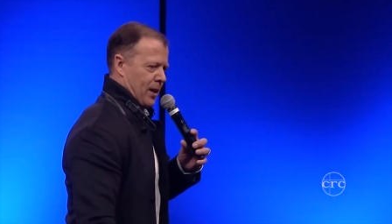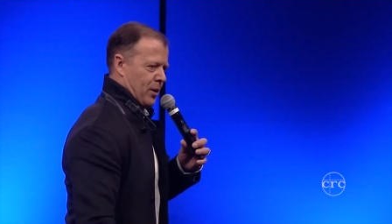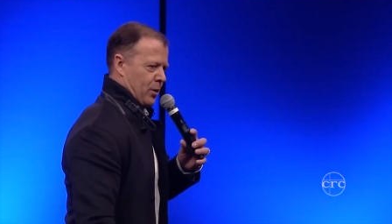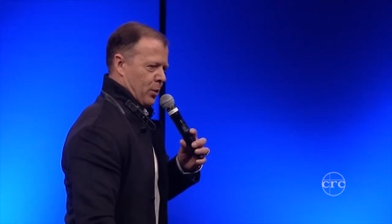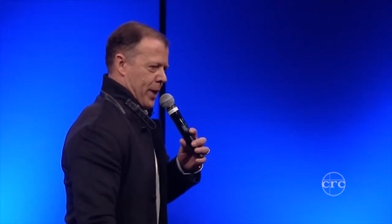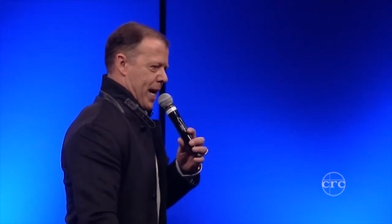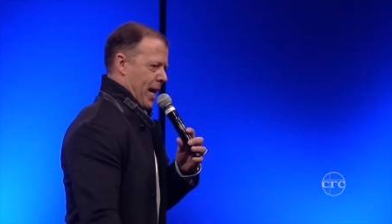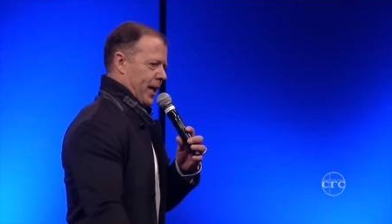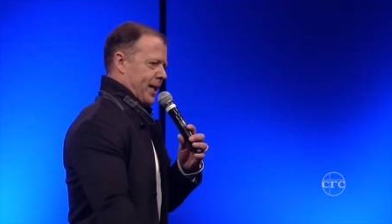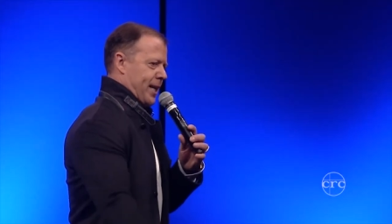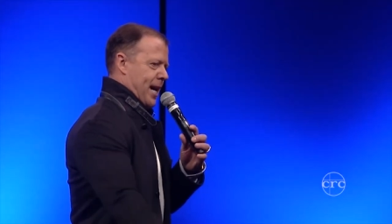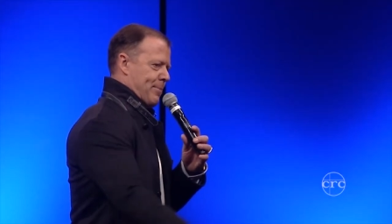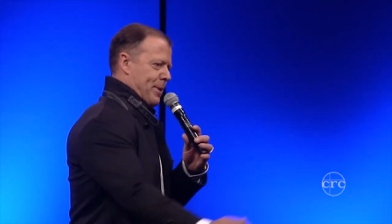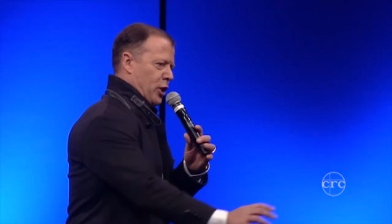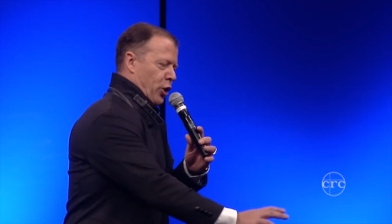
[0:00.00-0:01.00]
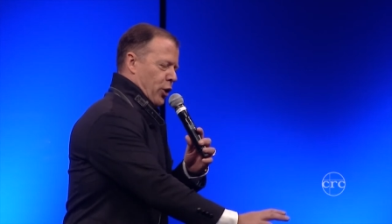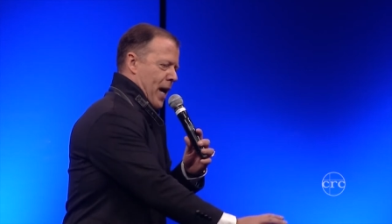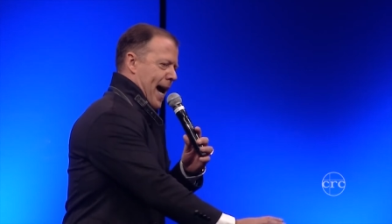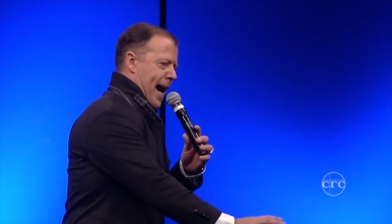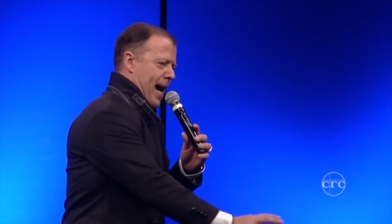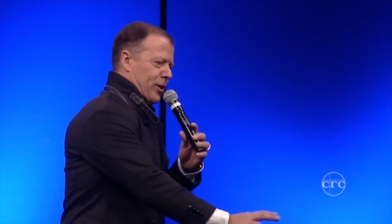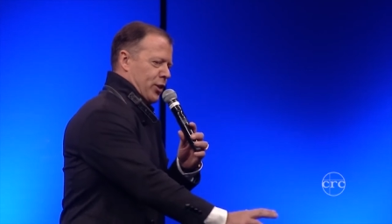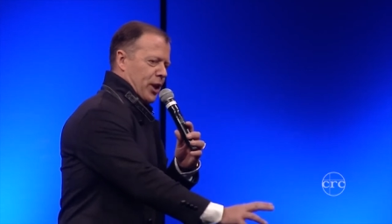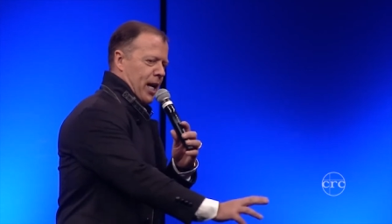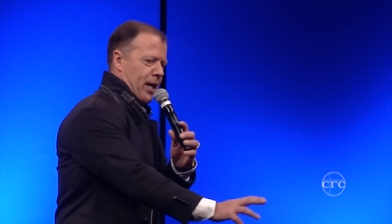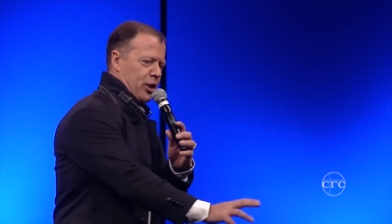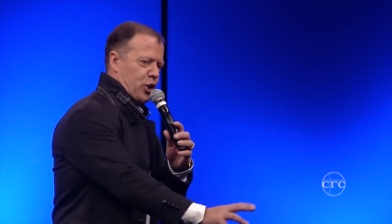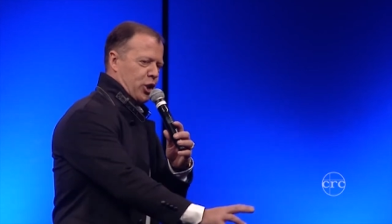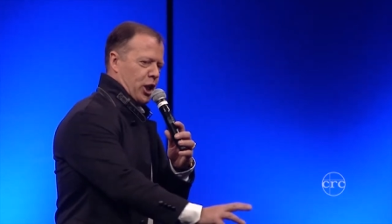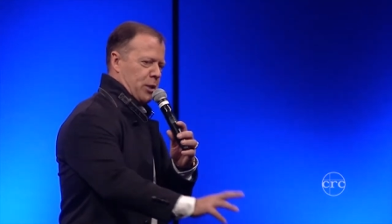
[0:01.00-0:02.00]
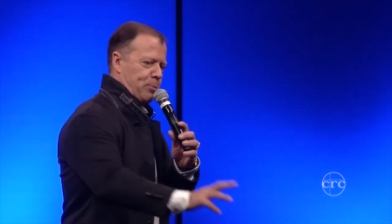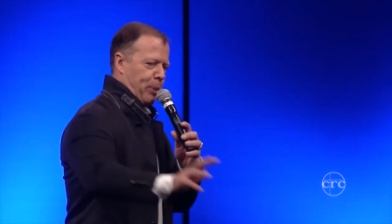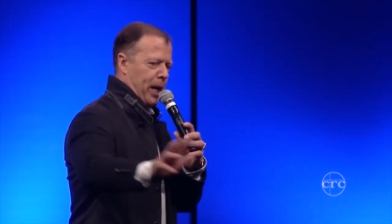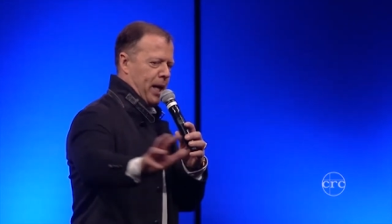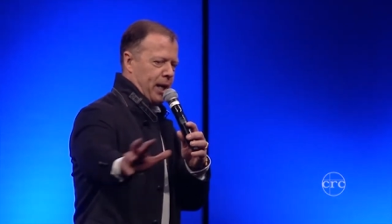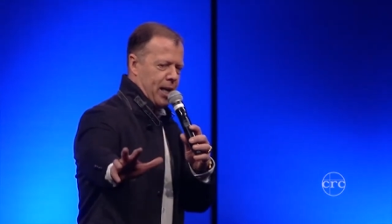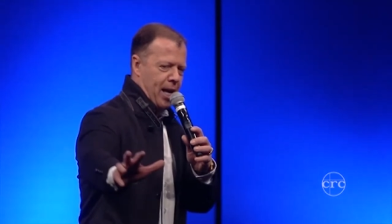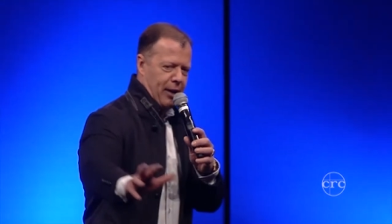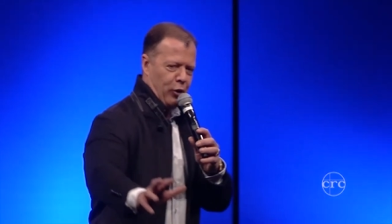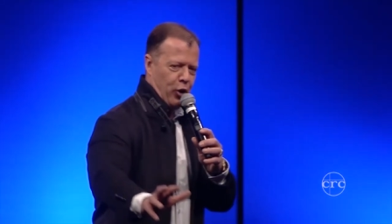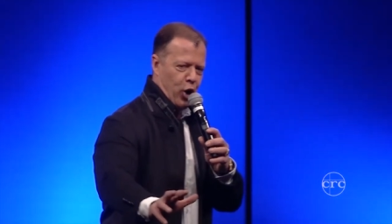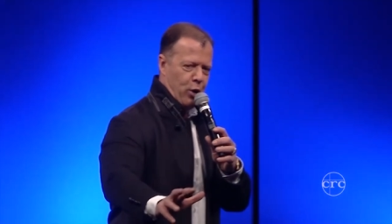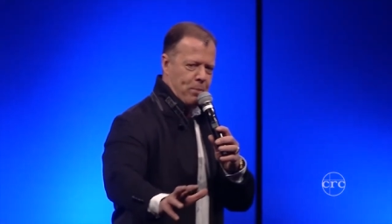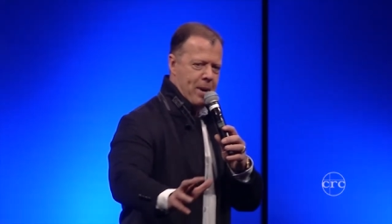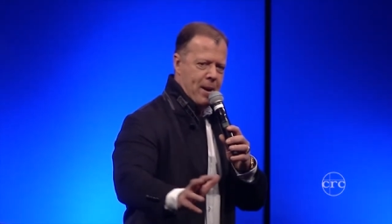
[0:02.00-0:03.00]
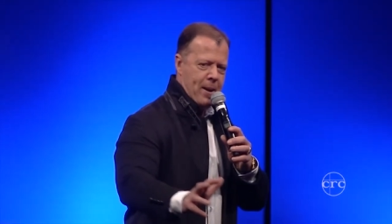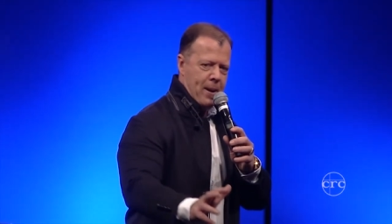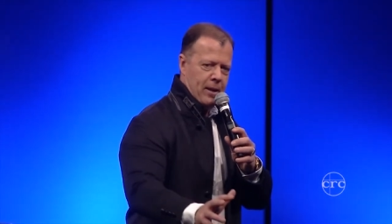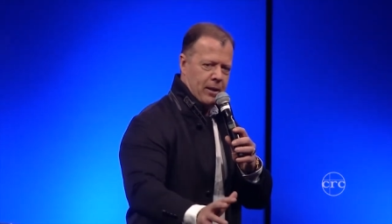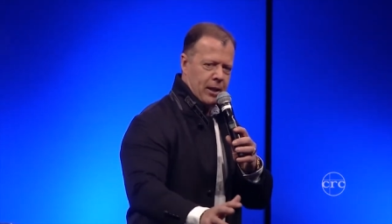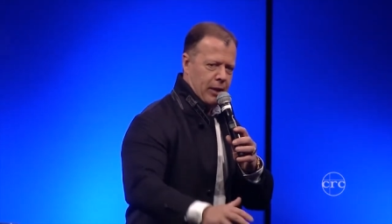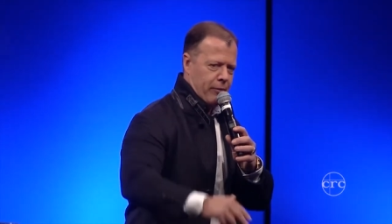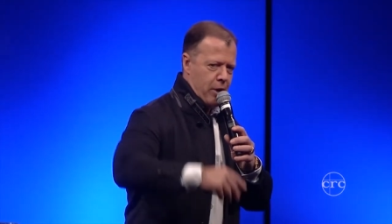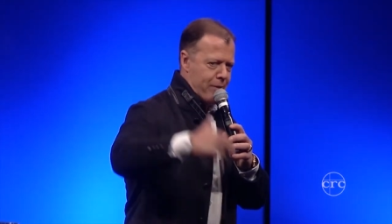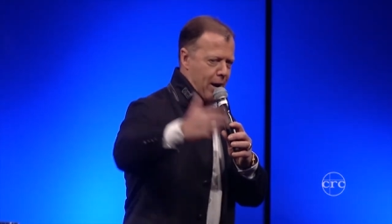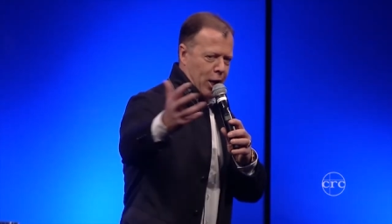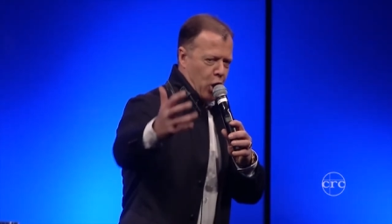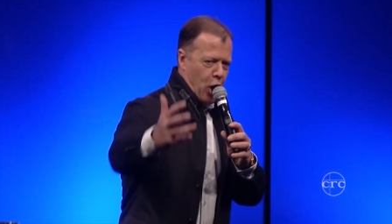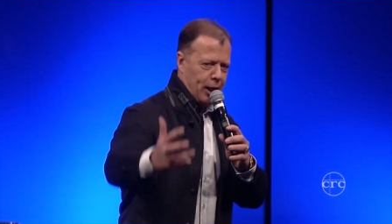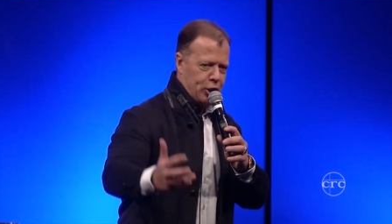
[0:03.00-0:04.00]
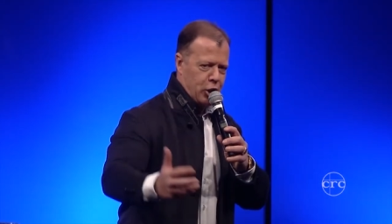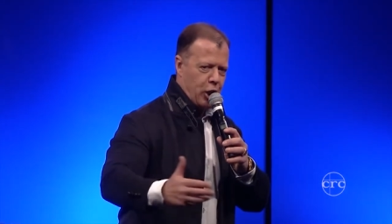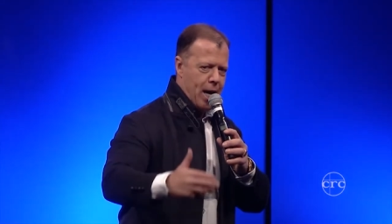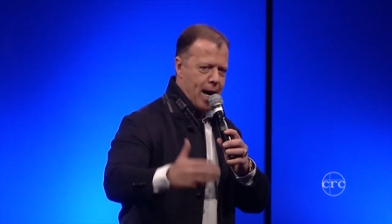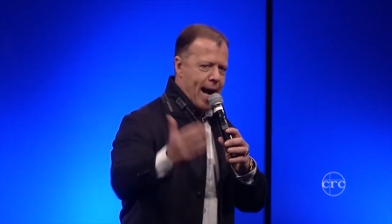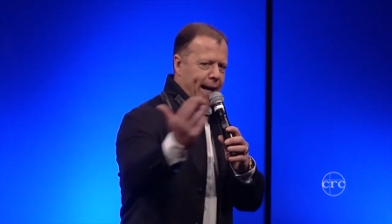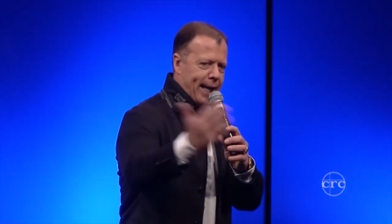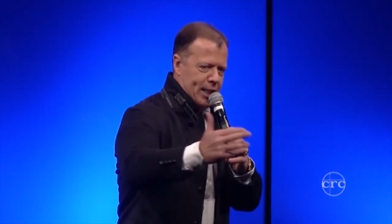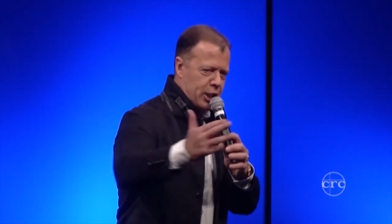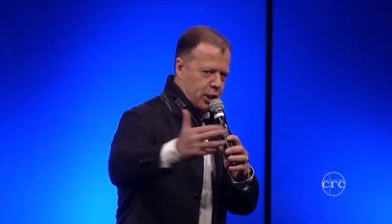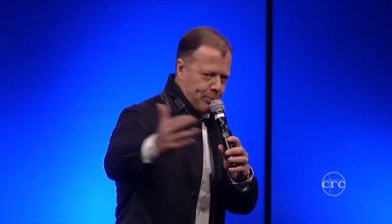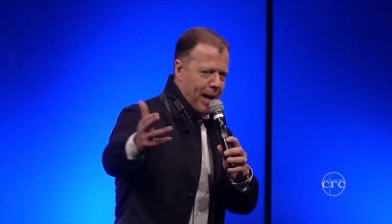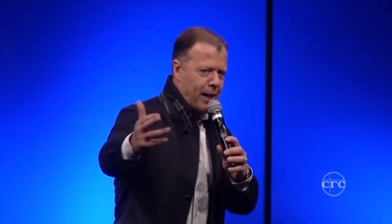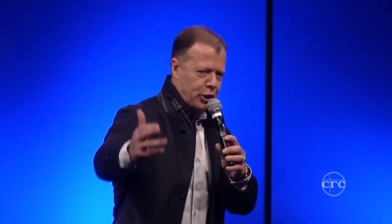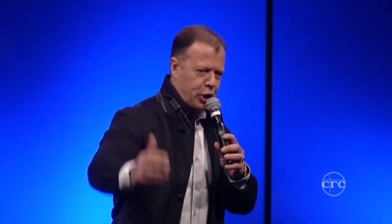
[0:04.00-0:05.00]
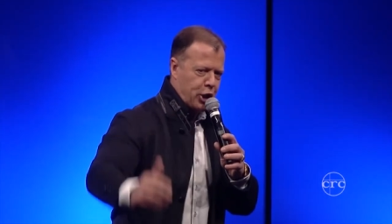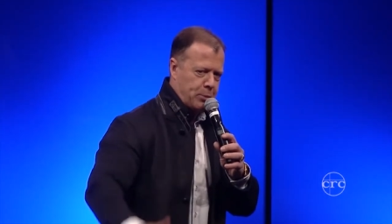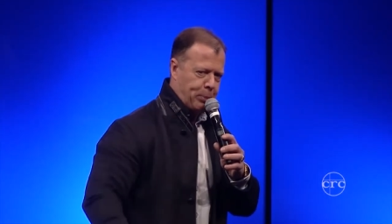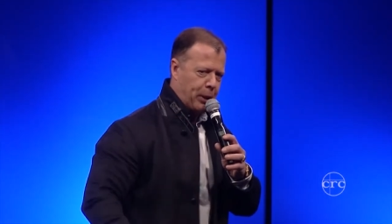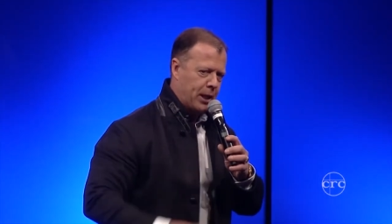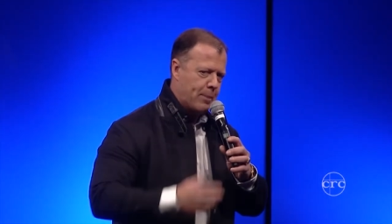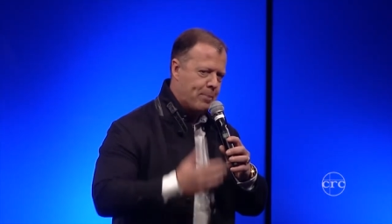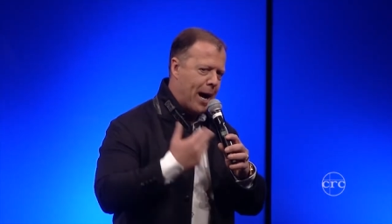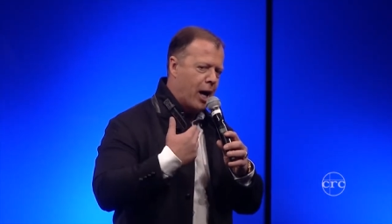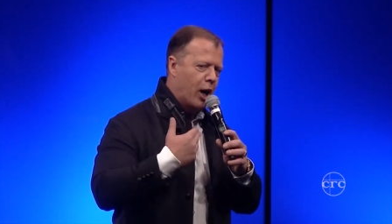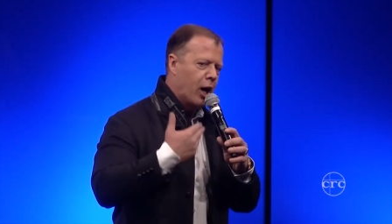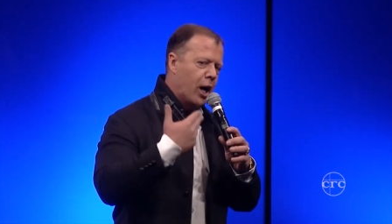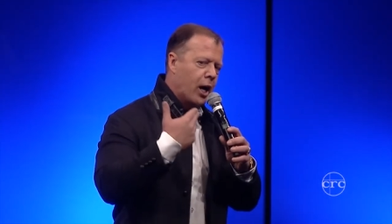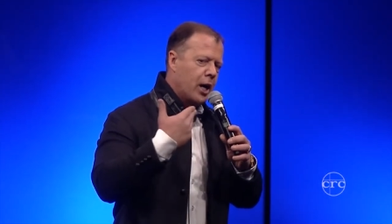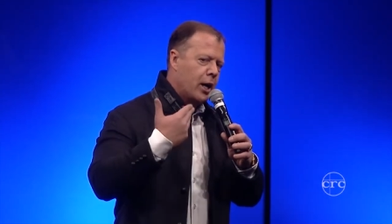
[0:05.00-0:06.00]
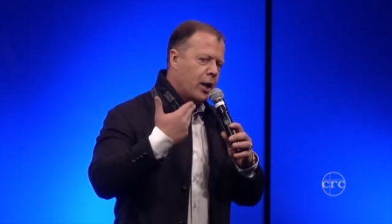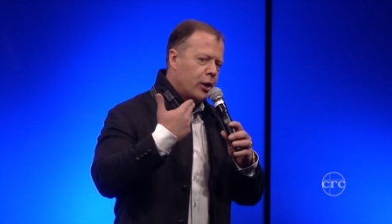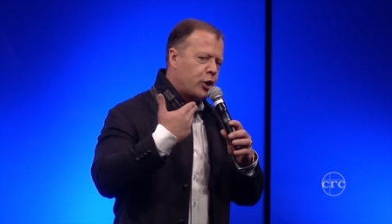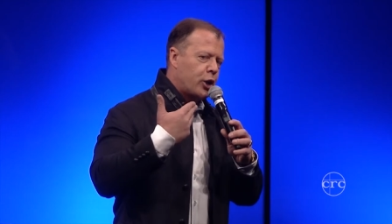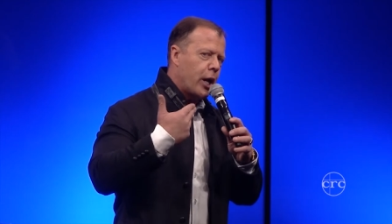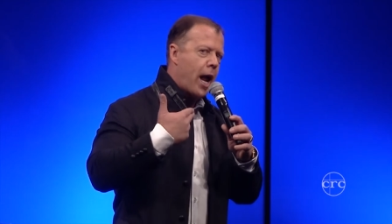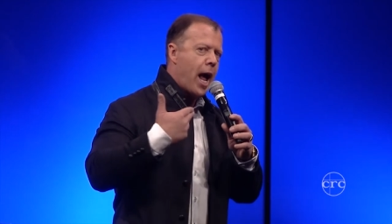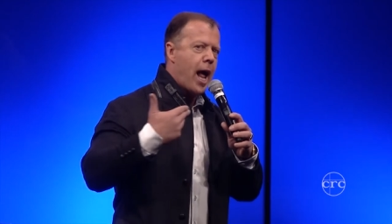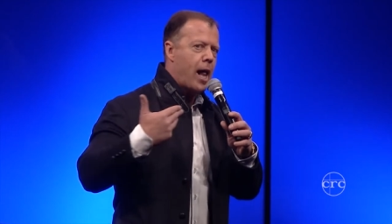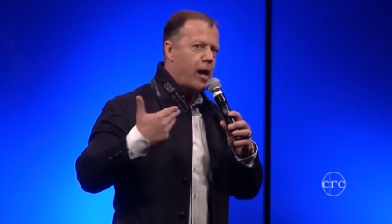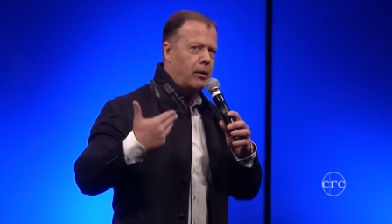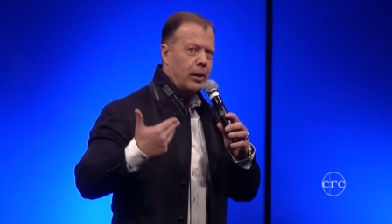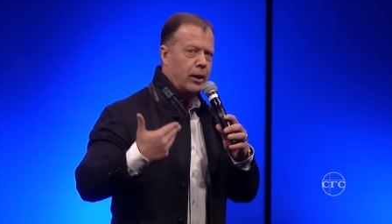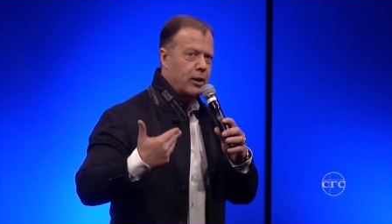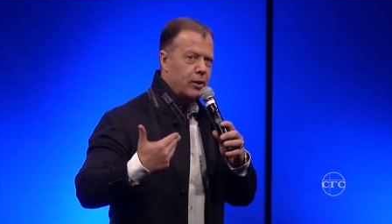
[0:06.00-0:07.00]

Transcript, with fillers: When I come into the house and she's been in a room even if I can't see her, I can smell She's been there by her Chanel.